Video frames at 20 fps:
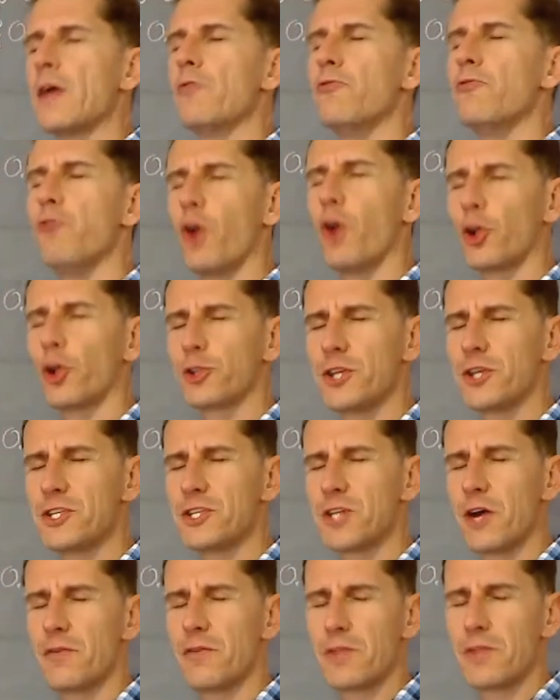Voltage
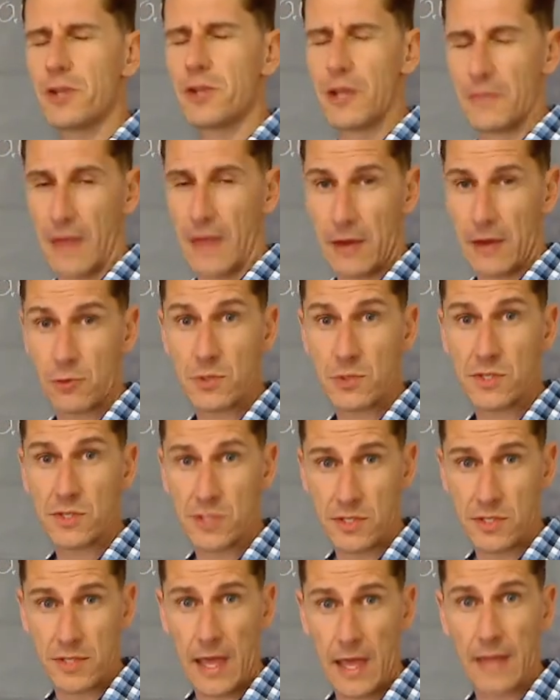over there at that
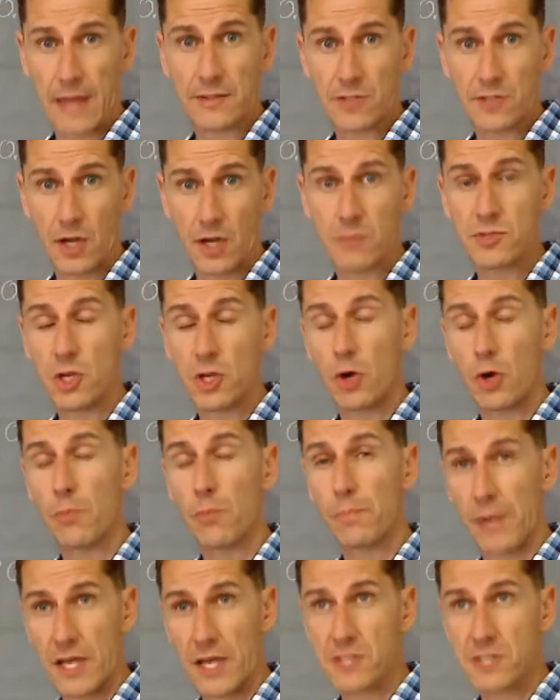resistor at time 0
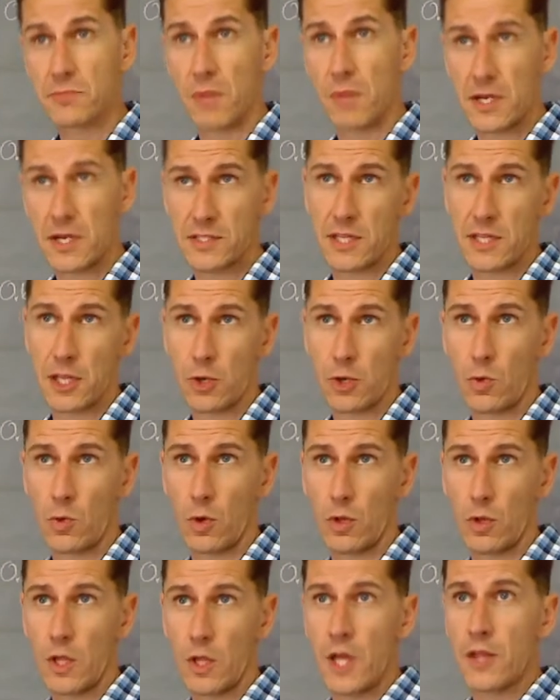plus must equal